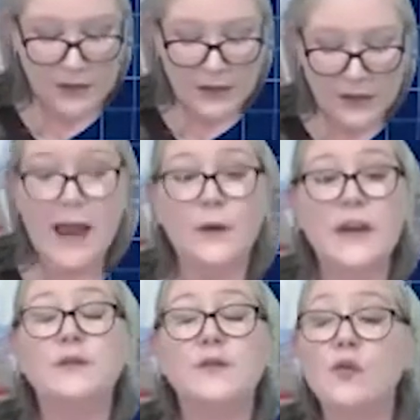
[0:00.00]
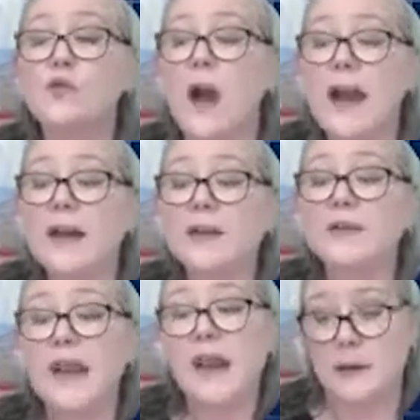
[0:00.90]
Now, if you run out of
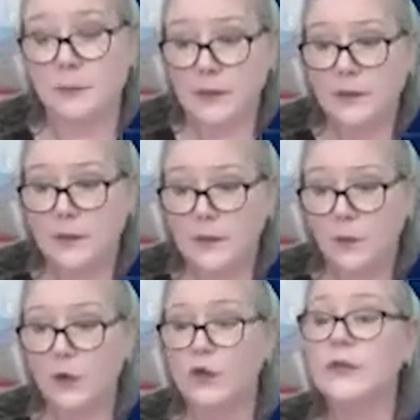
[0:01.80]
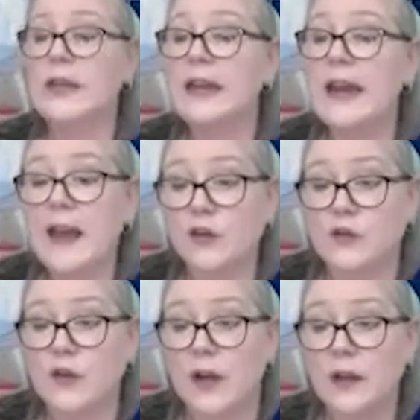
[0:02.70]
tape or you need
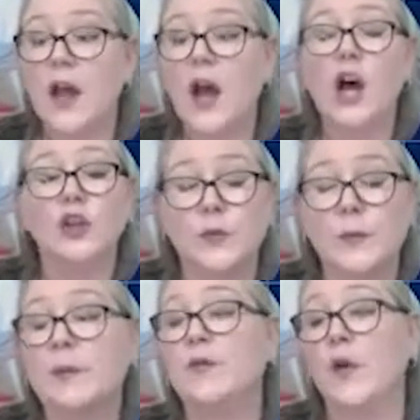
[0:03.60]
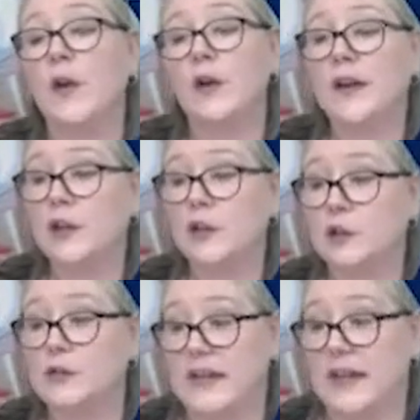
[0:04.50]
extra, aluminum foil and a
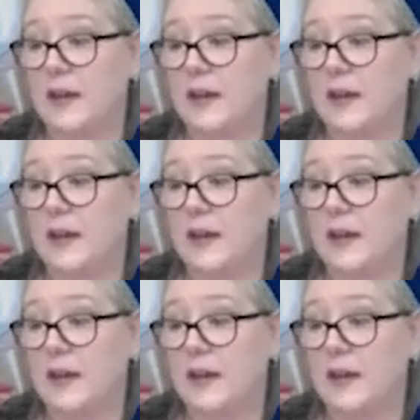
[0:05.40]
glue stick.